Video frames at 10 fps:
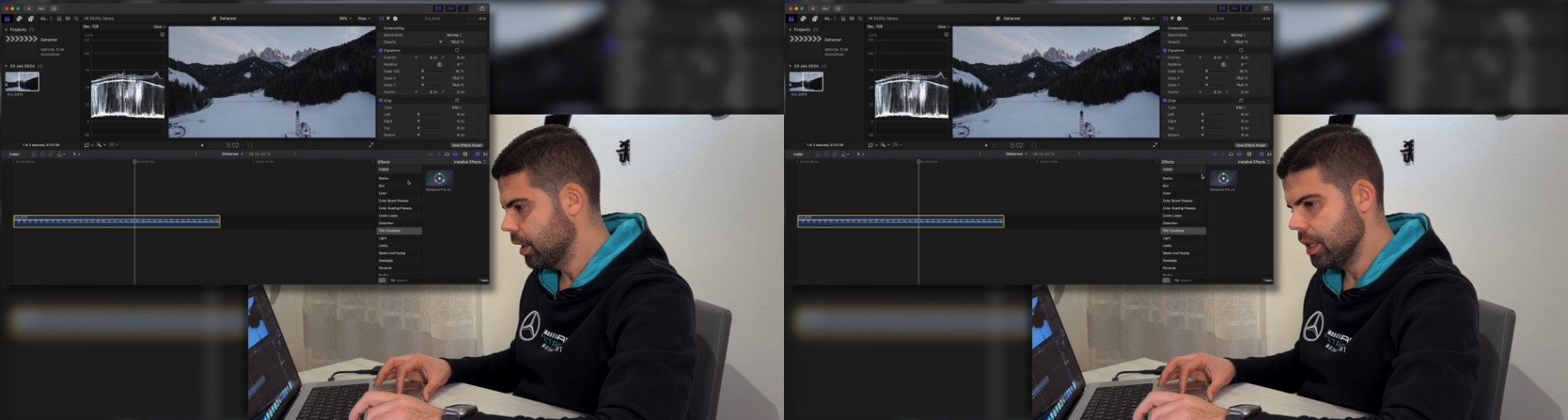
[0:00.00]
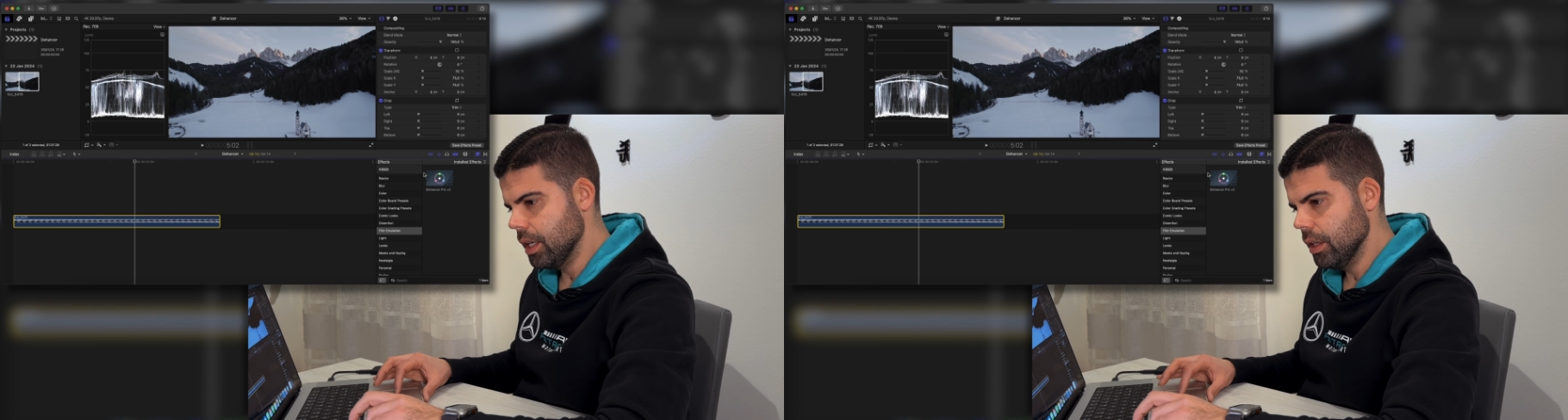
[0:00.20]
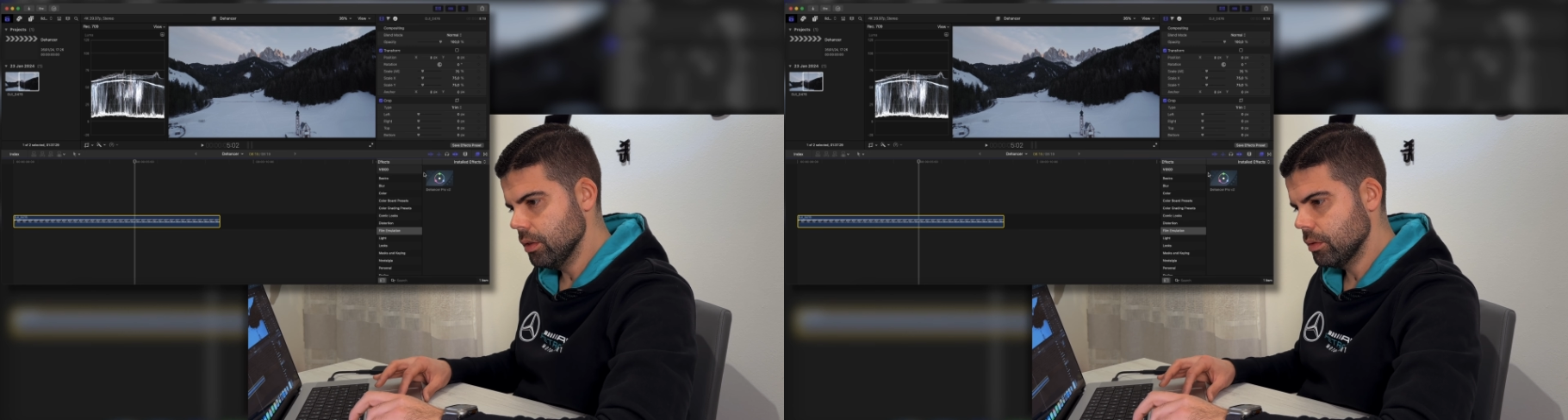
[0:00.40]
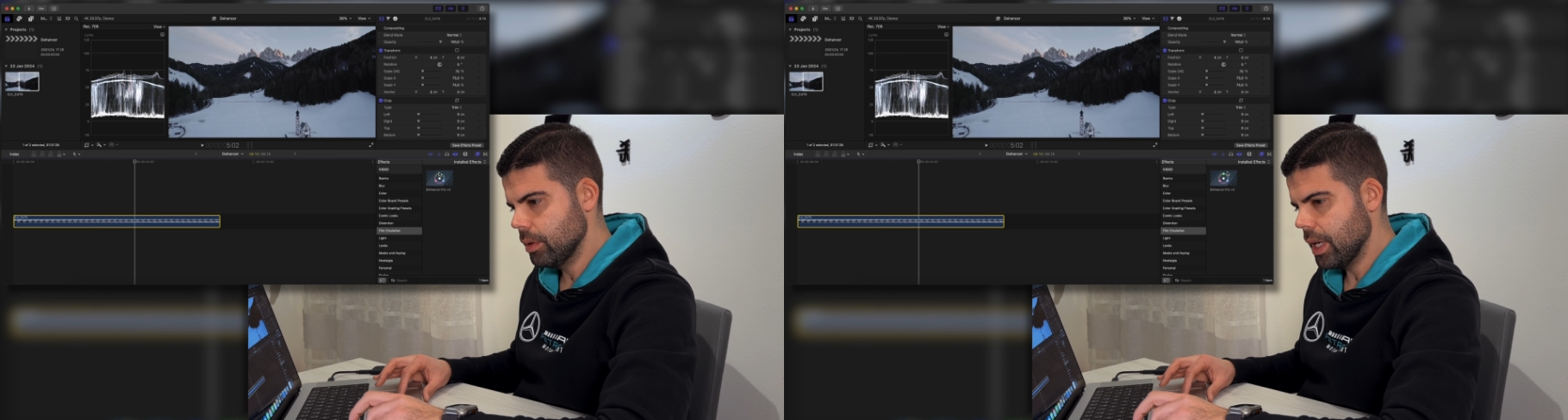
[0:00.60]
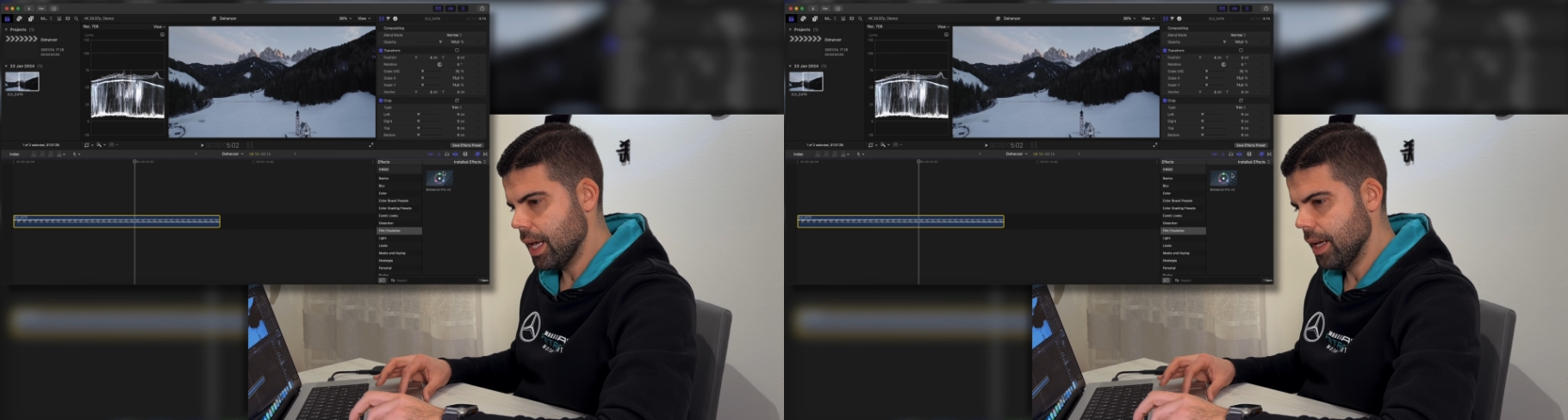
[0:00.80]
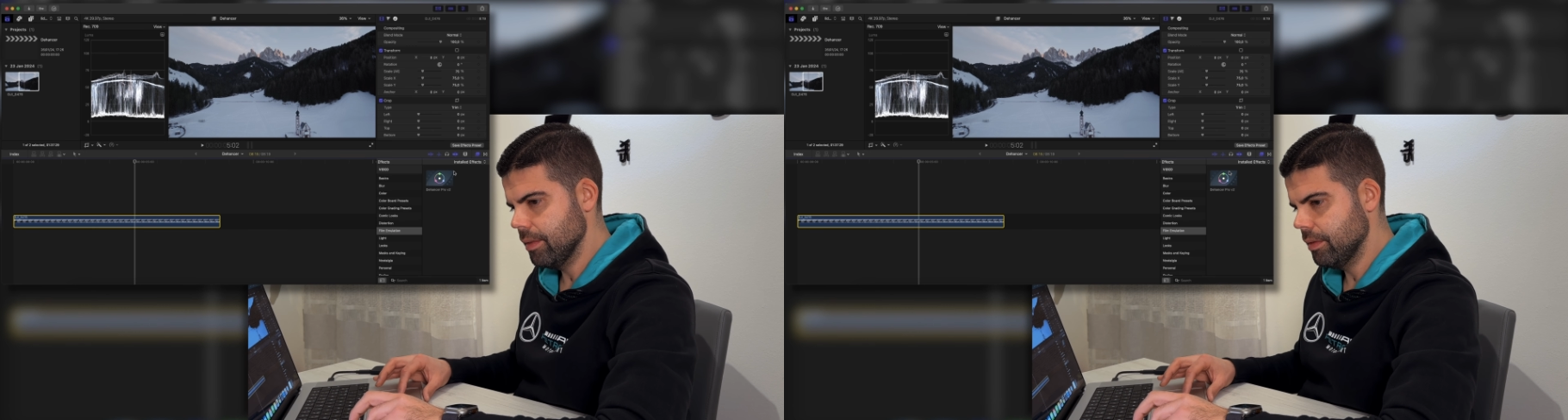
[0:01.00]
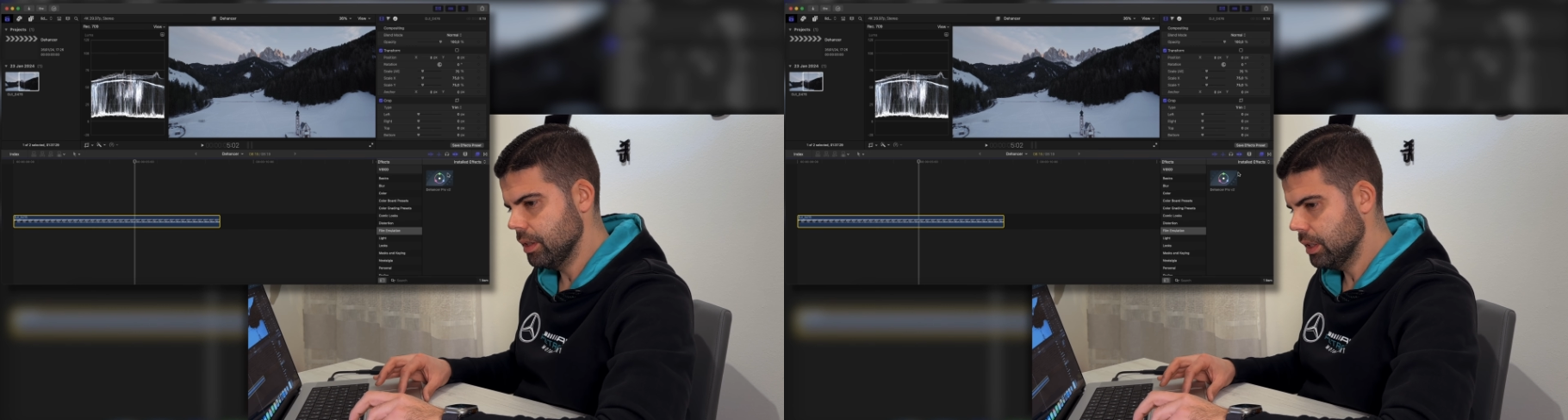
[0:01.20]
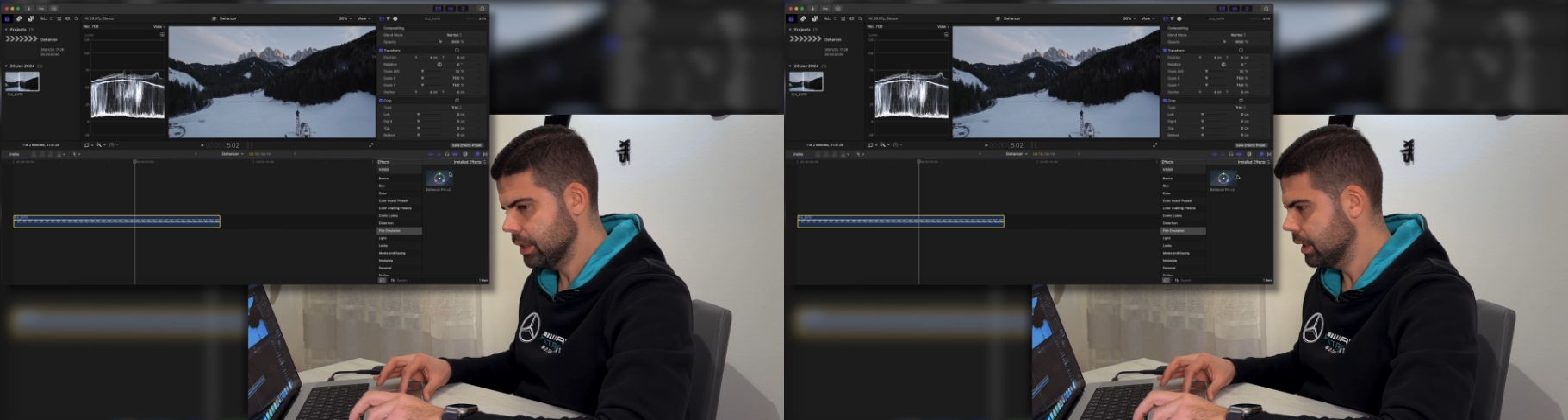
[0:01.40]
Here we have
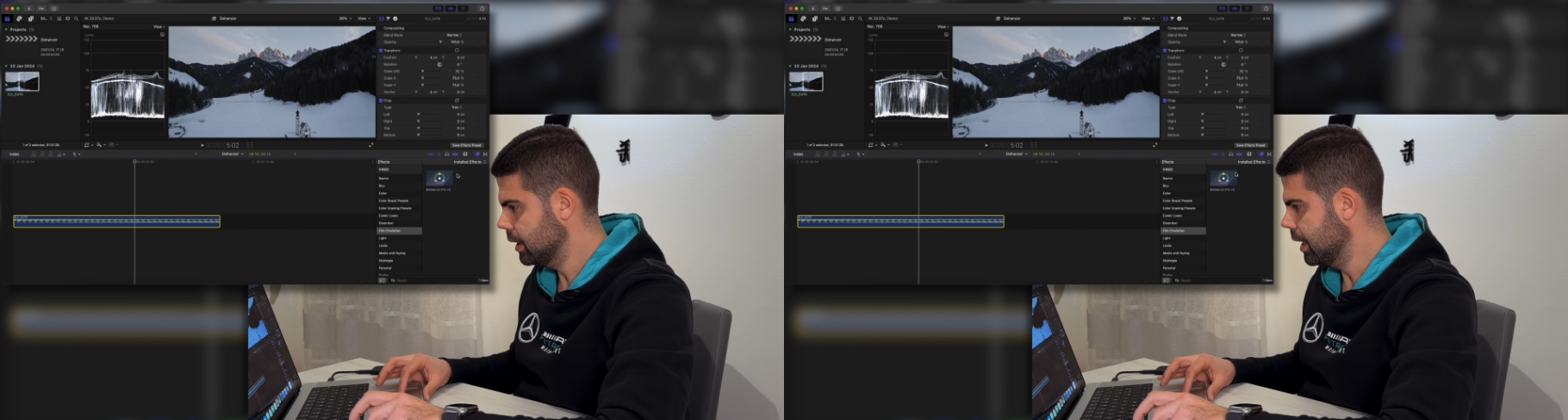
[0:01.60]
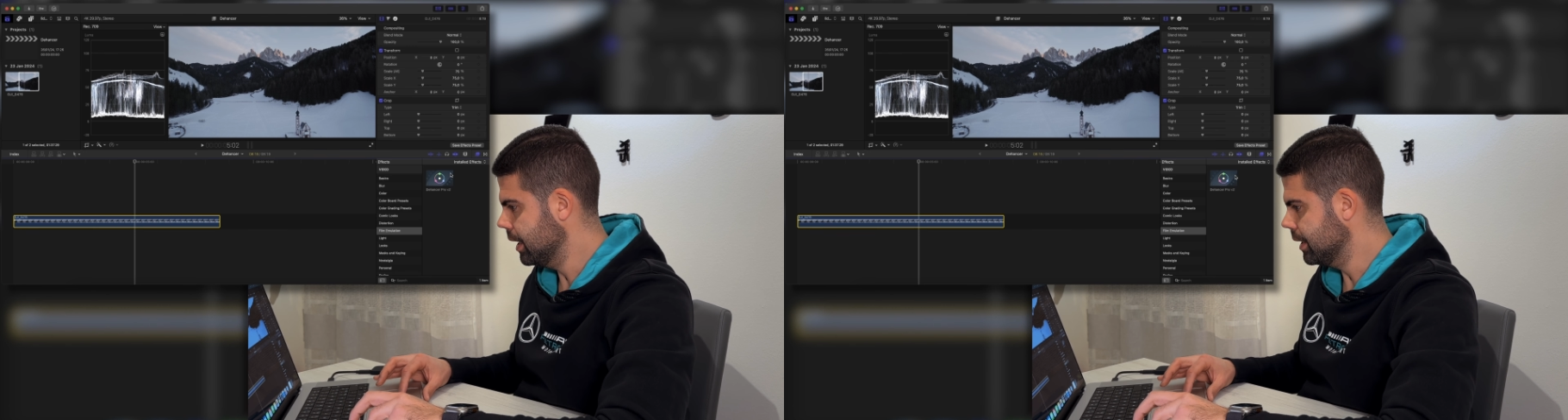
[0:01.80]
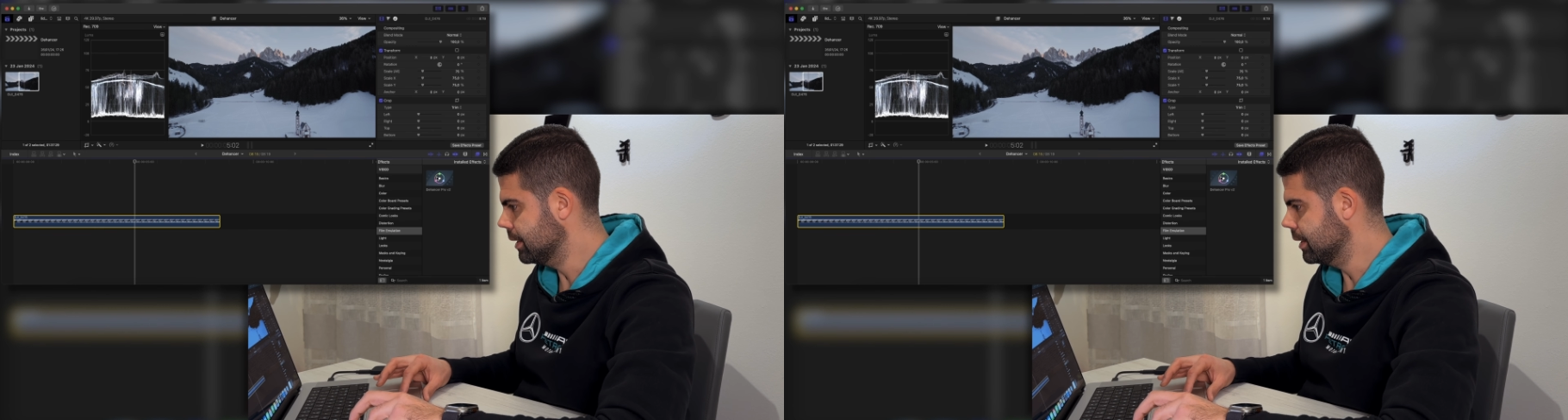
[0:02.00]
the